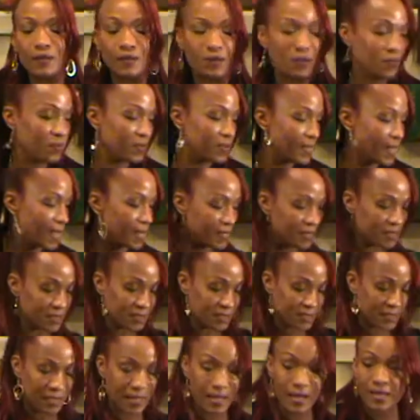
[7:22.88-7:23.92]
without it
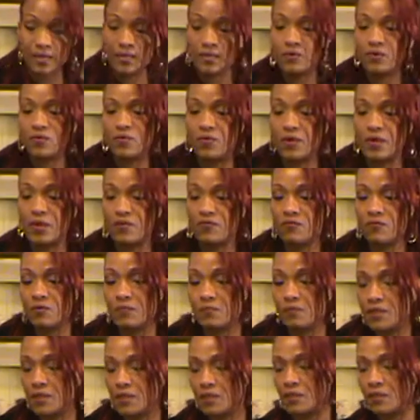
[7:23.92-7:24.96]
sliding away from
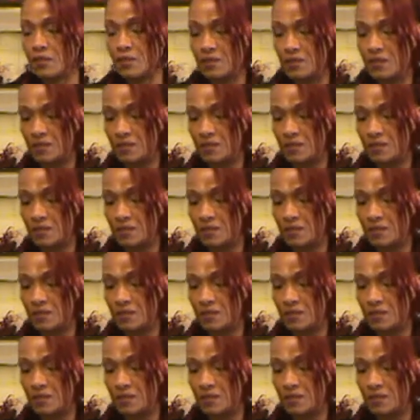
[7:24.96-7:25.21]
me.